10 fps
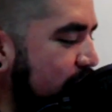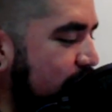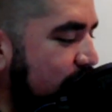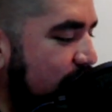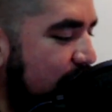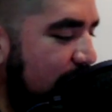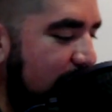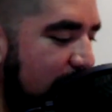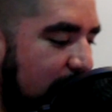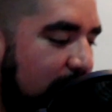
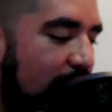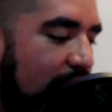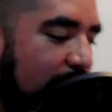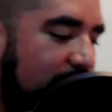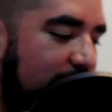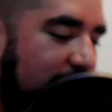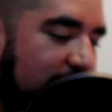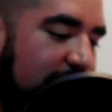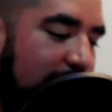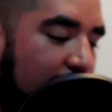Is there a
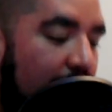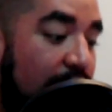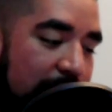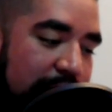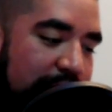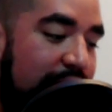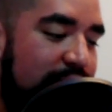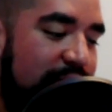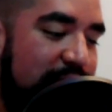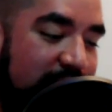competition
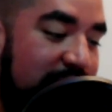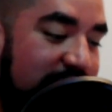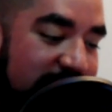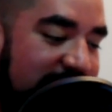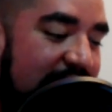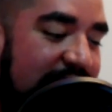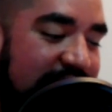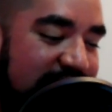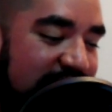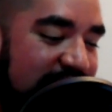between
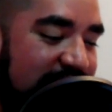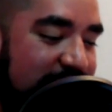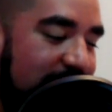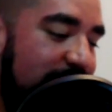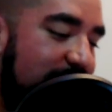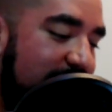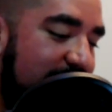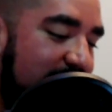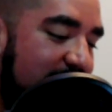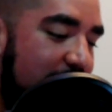the NHL and
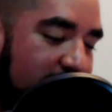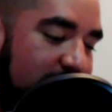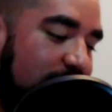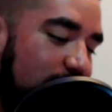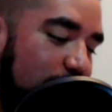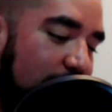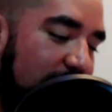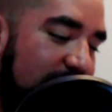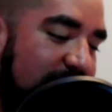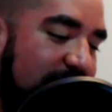FIFA,
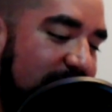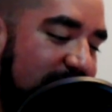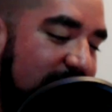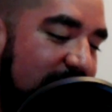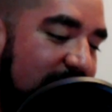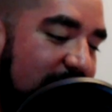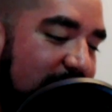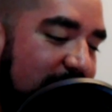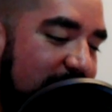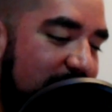business-wise,
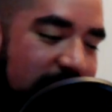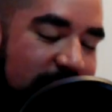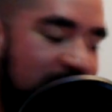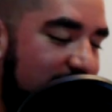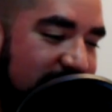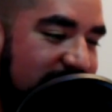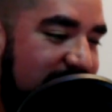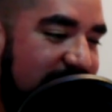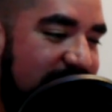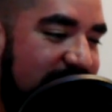
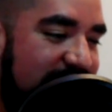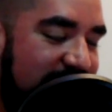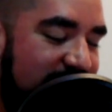between the